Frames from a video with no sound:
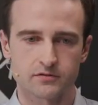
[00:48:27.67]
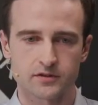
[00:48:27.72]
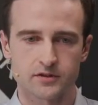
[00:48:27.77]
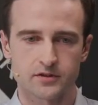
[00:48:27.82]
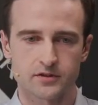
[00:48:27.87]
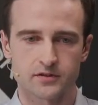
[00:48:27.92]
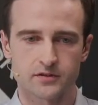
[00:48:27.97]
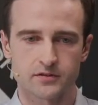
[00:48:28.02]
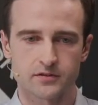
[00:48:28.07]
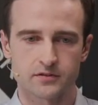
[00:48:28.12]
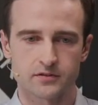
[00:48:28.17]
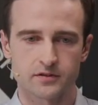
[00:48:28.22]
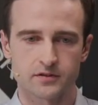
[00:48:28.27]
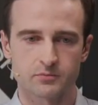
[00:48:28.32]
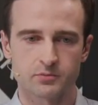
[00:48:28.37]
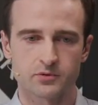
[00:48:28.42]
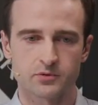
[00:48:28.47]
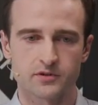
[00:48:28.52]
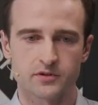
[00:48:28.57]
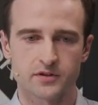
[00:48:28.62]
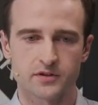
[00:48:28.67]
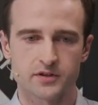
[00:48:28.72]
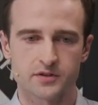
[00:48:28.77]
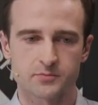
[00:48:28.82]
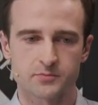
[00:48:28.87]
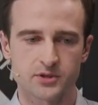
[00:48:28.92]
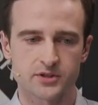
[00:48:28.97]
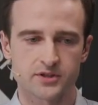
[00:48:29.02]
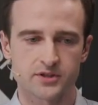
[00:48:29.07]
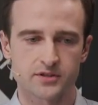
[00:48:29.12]
He put his
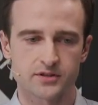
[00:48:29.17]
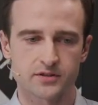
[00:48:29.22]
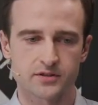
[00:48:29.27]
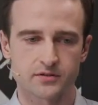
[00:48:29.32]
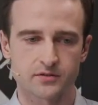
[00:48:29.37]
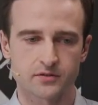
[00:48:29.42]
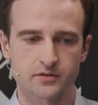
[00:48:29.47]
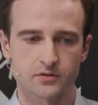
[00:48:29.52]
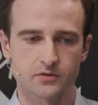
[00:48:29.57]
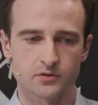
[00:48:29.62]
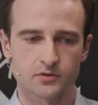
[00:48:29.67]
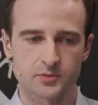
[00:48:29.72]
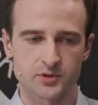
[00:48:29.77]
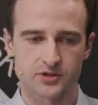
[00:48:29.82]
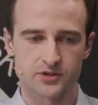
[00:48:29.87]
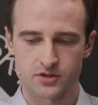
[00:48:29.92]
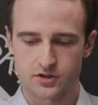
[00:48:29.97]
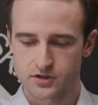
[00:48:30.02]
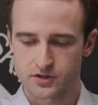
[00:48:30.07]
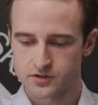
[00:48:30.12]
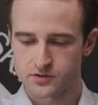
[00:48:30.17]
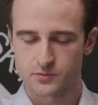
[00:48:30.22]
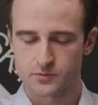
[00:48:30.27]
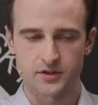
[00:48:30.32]
pieces on the good positions.